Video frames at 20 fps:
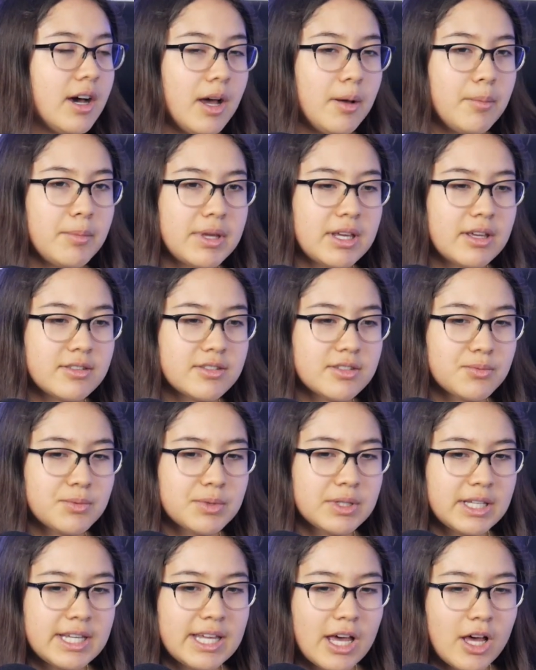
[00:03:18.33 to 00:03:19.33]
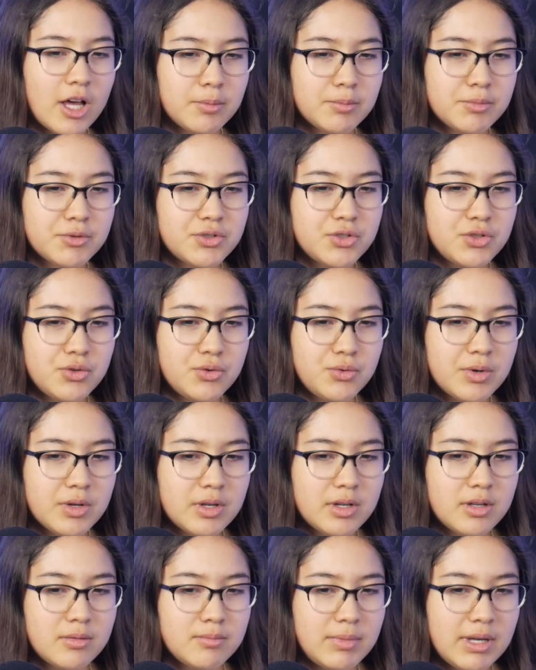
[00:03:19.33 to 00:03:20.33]
because it really helps to
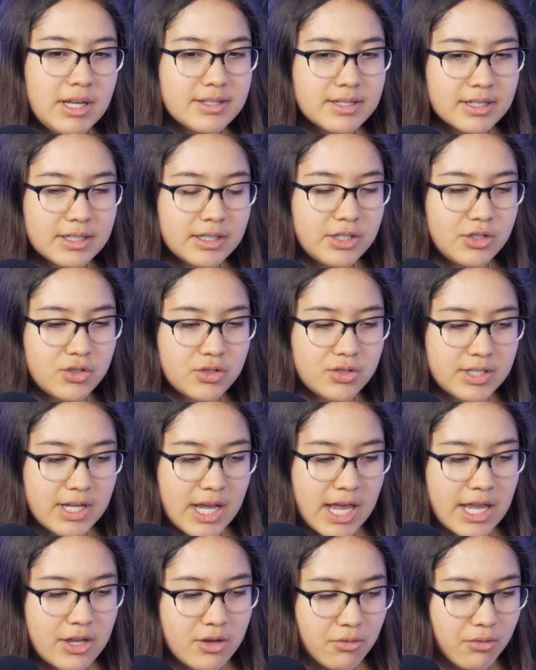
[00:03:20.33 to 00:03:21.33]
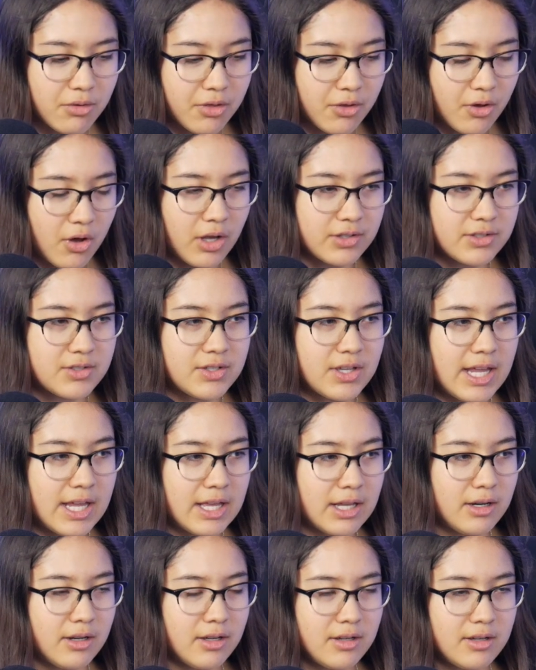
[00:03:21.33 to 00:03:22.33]
basically just take your thoughts
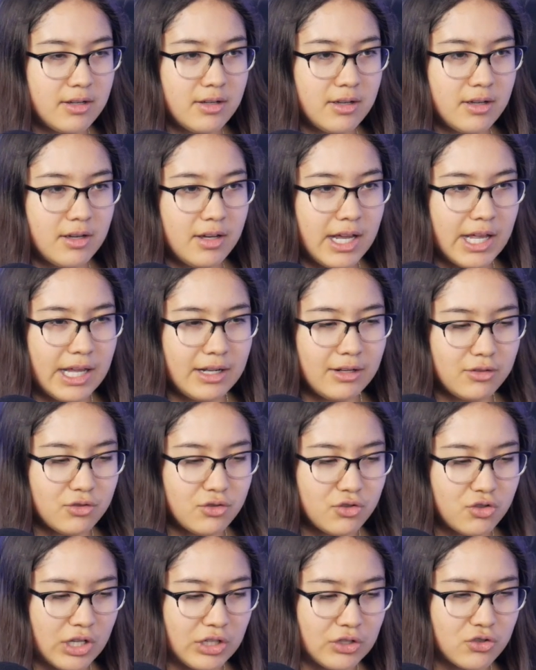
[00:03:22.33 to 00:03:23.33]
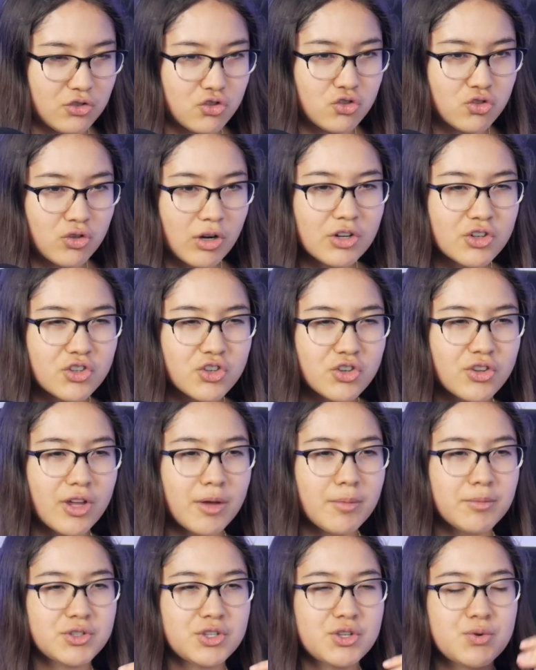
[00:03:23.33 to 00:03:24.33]
and structure
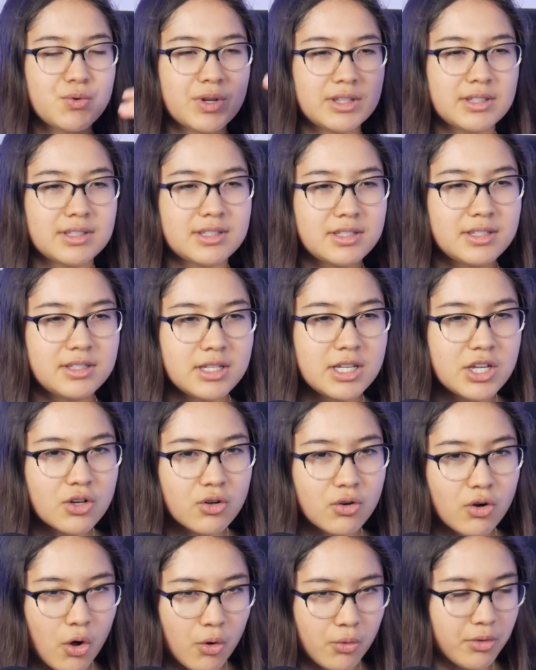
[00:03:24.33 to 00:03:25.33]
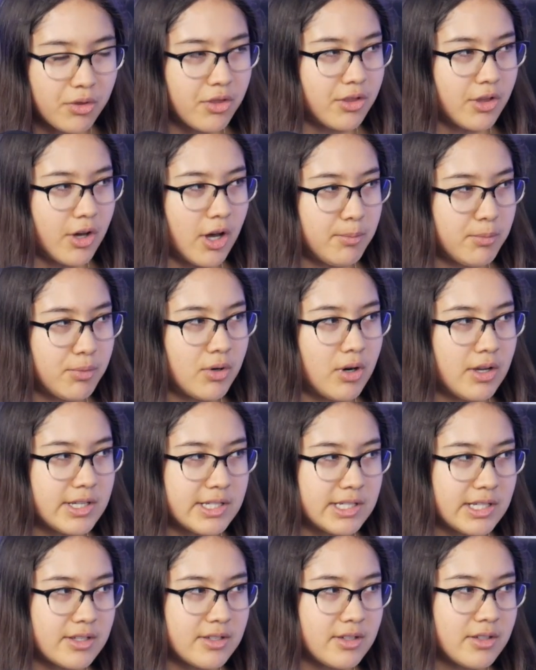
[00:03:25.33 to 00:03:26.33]
them so you can see your own thought
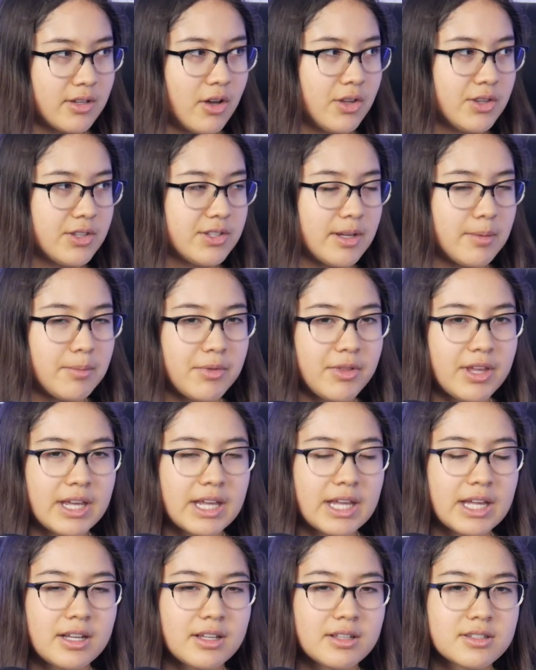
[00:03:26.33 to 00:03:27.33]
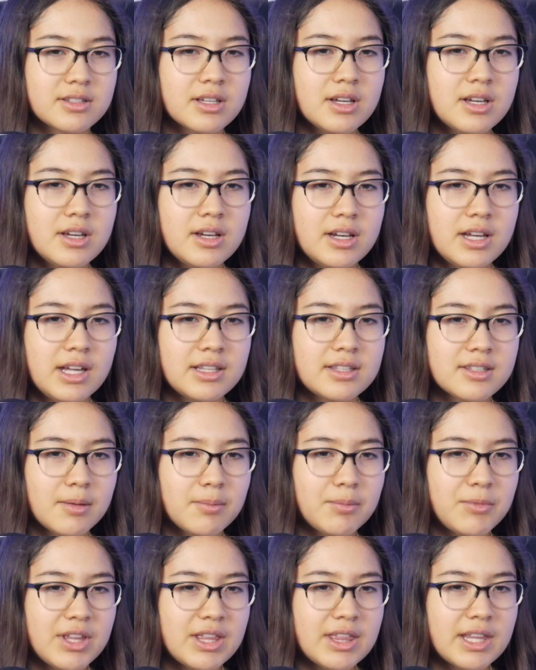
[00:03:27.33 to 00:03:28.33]
process on something. And it's
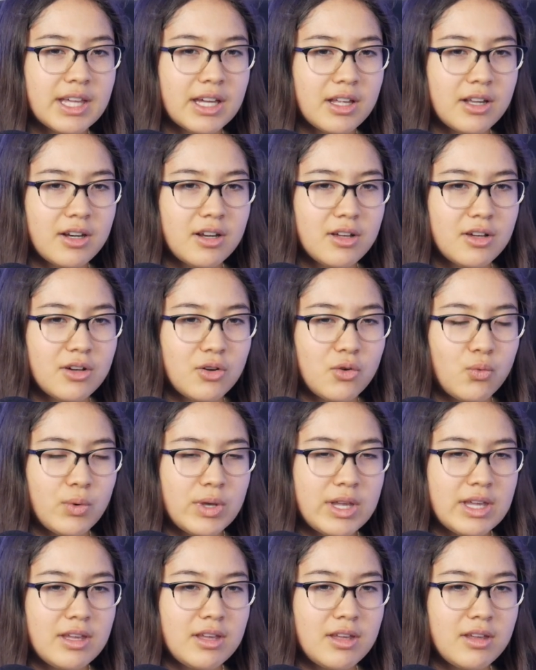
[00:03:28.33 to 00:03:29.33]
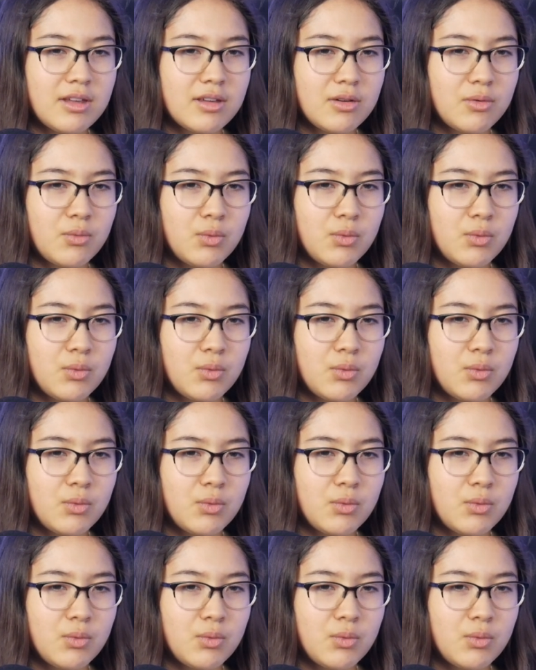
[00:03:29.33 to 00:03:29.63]
something that we